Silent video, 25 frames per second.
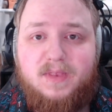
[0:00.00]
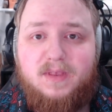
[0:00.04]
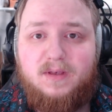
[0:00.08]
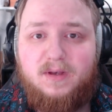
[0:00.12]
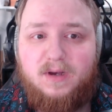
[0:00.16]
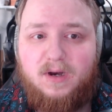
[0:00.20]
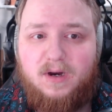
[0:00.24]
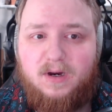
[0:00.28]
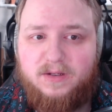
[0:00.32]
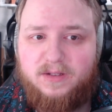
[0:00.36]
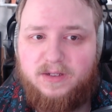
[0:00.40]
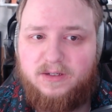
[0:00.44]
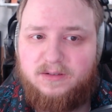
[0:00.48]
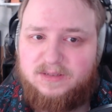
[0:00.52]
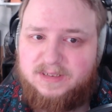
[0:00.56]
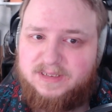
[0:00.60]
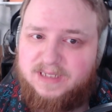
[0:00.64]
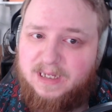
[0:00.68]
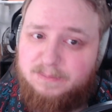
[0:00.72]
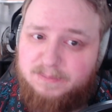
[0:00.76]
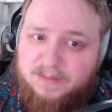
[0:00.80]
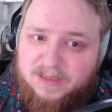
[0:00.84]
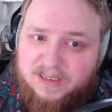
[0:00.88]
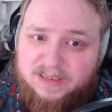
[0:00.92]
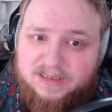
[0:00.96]
Although
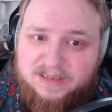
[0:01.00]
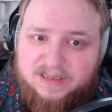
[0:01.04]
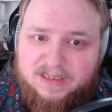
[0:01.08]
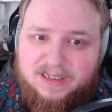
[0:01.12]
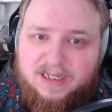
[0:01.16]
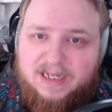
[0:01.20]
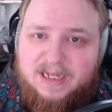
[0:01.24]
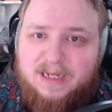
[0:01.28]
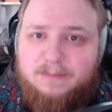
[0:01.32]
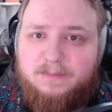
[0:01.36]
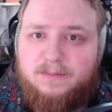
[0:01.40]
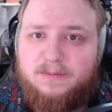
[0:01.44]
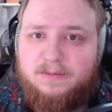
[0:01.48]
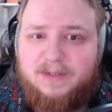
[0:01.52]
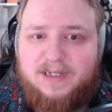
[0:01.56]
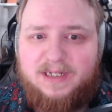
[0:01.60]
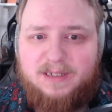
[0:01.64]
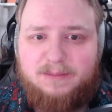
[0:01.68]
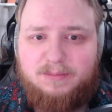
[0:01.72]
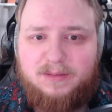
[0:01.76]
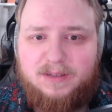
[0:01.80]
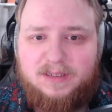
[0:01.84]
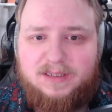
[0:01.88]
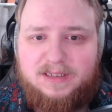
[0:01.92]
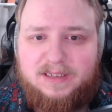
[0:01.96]
skeptics claim three D
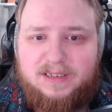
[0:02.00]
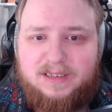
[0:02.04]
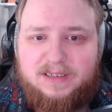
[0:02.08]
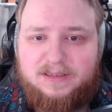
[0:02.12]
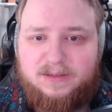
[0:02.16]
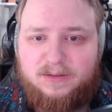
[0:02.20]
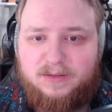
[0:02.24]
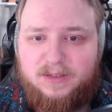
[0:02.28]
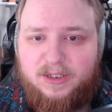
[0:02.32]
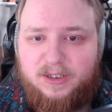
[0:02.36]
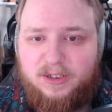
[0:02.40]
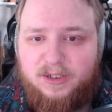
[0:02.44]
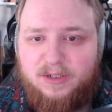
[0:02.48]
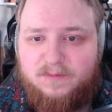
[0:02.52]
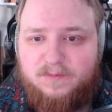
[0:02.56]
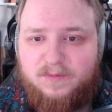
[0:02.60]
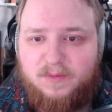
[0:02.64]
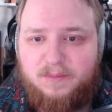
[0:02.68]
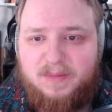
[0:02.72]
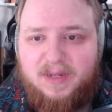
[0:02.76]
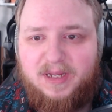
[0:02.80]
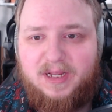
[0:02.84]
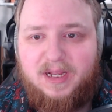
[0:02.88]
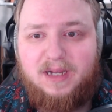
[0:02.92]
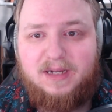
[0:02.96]
printing is only good for
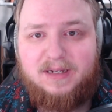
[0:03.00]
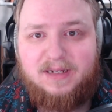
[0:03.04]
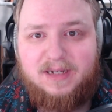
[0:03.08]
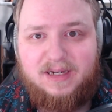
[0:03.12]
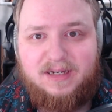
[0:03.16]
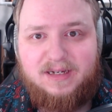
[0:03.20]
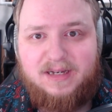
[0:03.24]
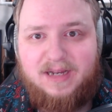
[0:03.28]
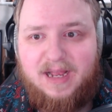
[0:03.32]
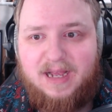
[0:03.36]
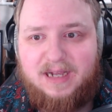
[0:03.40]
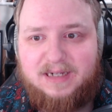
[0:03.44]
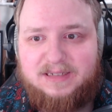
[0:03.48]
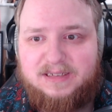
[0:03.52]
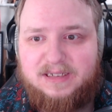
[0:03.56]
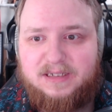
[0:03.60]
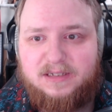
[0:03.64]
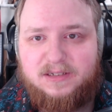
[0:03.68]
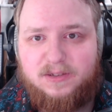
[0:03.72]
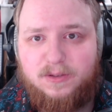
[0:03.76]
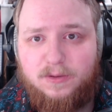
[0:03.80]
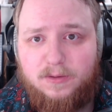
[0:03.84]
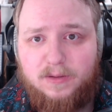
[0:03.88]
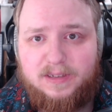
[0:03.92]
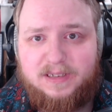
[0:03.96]
making knickknacks and
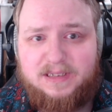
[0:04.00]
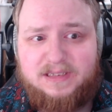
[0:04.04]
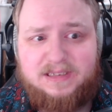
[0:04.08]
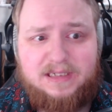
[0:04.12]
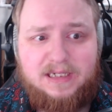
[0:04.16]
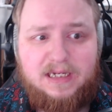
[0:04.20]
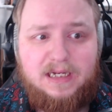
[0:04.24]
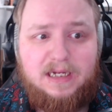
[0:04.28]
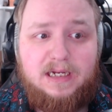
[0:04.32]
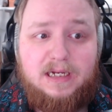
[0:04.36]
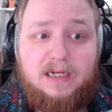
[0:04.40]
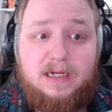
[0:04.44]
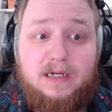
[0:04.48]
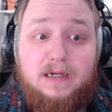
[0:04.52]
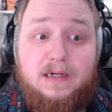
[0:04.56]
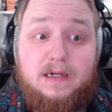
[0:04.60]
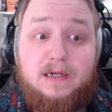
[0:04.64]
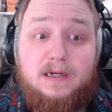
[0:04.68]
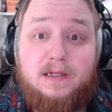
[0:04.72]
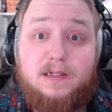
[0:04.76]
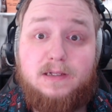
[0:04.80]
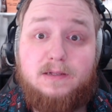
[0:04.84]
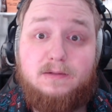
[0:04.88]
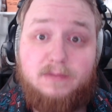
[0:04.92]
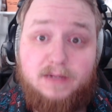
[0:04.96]
toys,
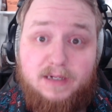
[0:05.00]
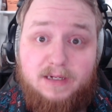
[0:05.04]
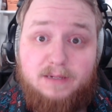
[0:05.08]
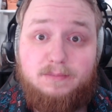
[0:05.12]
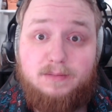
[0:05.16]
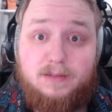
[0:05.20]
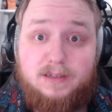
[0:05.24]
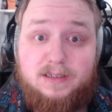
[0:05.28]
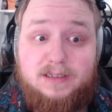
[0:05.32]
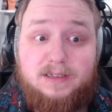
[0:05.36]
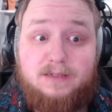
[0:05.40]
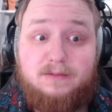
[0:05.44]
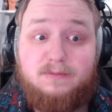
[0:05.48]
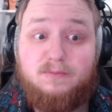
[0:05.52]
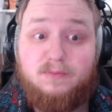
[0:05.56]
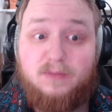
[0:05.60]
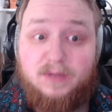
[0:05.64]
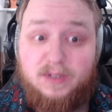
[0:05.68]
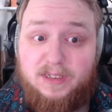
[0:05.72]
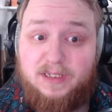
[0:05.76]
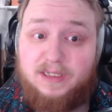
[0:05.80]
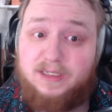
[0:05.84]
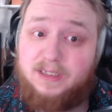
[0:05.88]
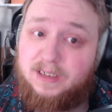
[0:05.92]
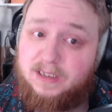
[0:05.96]
three D printing
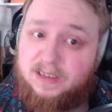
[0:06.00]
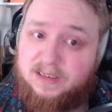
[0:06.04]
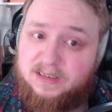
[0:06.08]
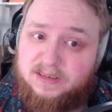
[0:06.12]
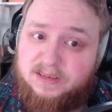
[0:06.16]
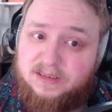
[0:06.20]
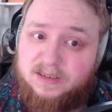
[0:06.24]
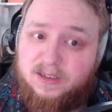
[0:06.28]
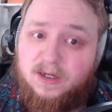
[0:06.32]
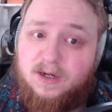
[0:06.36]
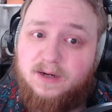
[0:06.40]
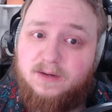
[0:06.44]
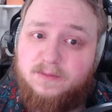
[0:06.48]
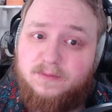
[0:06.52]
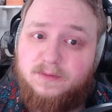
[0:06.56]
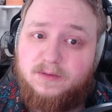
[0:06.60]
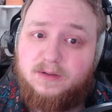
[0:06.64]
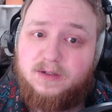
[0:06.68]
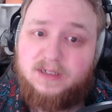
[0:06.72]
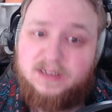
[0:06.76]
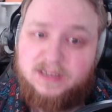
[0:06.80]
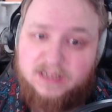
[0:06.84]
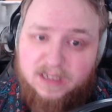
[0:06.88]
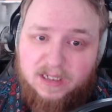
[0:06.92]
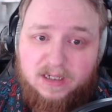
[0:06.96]
really does offer
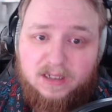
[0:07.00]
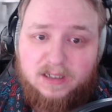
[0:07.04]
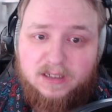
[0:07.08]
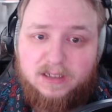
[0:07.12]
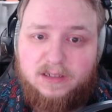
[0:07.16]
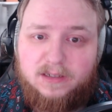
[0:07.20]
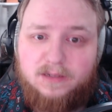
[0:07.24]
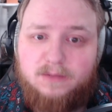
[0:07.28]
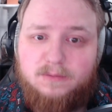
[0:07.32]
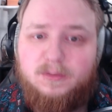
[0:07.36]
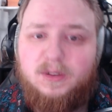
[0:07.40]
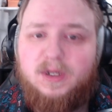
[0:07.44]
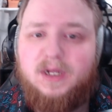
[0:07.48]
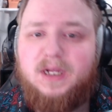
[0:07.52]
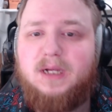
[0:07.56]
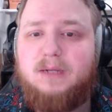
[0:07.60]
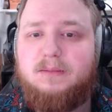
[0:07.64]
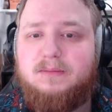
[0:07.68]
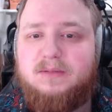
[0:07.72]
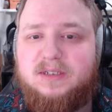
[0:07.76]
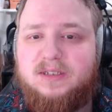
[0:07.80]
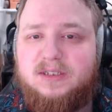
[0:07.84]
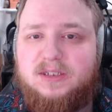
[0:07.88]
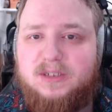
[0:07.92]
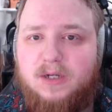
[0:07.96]
a ton when it
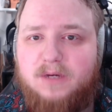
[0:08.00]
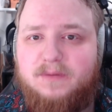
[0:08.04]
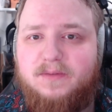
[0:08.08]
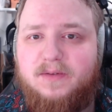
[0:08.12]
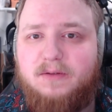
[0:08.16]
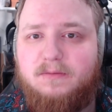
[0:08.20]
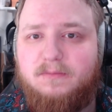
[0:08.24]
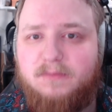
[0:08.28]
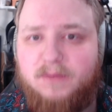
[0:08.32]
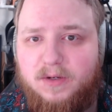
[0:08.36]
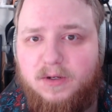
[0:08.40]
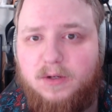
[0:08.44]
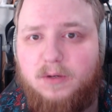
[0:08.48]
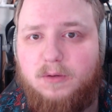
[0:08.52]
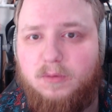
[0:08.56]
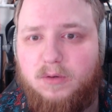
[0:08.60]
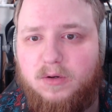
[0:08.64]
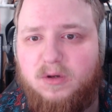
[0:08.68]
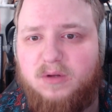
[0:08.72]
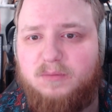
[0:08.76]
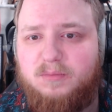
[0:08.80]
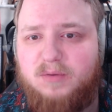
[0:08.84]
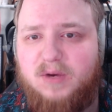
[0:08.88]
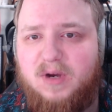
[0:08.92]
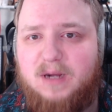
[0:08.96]
comes to solving
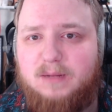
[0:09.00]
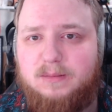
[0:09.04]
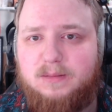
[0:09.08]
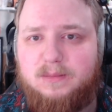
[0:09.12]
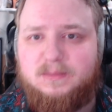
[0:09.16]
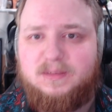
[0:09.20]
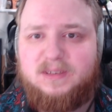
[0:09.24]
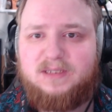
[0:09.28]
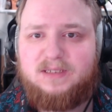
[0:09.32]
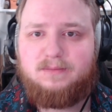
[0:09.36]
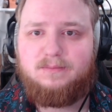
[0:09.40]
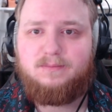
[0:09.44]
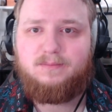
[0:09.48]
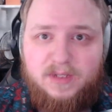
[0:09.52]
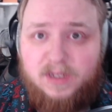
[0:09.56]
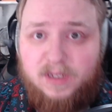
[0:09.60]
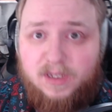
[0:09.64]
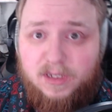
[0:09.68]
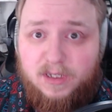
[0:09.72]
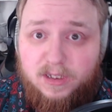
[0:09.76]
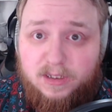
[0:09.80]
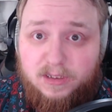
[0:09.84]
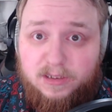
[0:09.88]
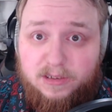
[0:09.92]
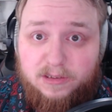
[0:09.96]
real-world problems.
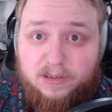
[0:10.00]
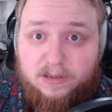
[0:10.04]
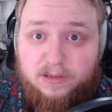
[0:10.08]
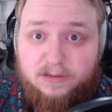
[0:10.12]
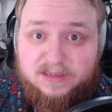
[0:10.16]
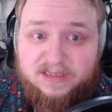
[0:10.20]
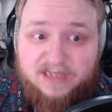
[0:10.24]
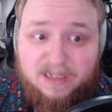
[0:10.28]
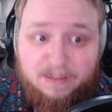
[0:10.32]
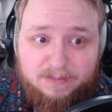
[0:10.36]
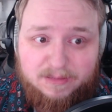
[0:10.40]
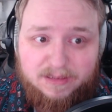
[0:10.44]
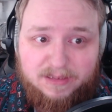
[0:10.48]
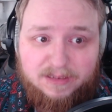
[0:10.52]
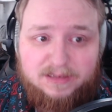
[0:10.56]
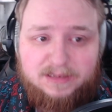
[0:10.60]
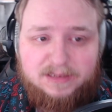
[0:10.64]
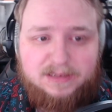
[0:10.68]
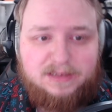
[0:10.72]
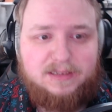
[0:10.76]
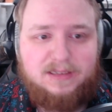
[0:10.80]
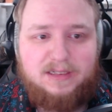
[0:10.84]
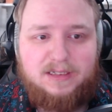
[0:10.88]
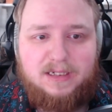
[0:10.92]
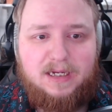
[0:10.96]
To those
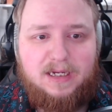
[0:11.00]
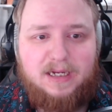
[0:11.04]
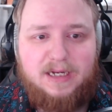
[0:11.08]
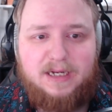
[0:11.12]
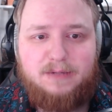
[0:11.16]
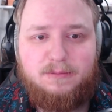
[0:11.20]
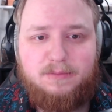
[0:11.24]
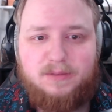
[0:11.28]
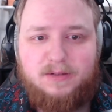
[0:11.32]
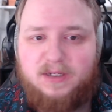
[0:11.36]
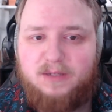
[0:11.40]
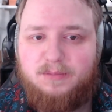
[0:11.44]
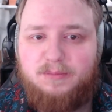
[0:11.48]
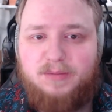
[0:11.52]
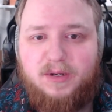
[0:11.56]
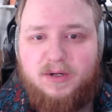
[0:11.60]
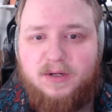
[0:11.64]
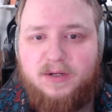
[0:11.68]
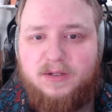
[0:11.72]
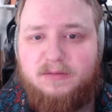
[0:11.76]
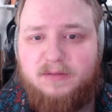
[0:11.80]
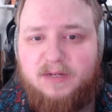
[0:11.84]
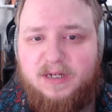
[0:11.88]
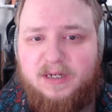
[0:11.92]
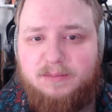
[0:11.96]
skeptics, I would compare
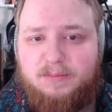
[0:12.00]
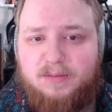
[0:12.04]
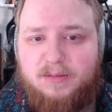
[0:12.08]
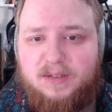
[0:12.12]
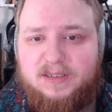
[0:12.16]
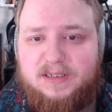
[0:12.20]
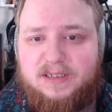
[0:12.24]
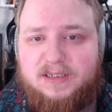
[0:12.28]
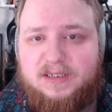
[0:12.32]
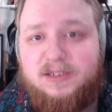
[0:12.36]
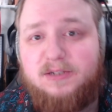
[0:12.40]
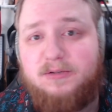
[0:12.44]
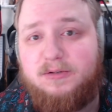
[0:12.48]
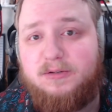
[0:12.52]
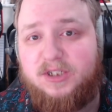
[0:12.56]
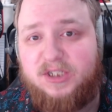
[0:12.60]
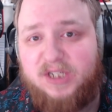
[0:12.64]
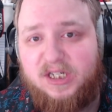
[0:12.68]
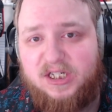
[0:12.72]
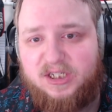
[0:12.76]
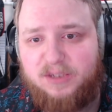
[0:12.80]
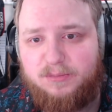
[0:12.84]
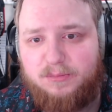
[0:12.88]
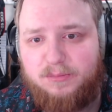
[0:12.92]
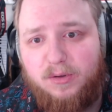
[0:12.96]
three D printing to
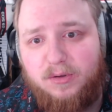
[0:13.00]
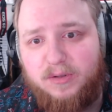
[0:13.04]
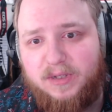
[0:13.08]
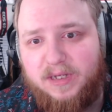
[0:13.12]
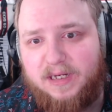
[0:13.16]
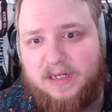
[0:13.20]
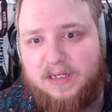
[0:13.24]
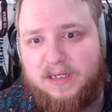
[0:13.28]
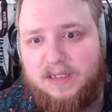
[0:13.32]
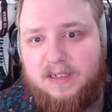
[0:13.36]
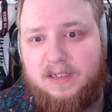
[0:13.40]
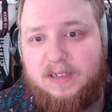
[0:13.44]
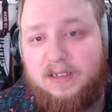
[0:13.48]
injection molding.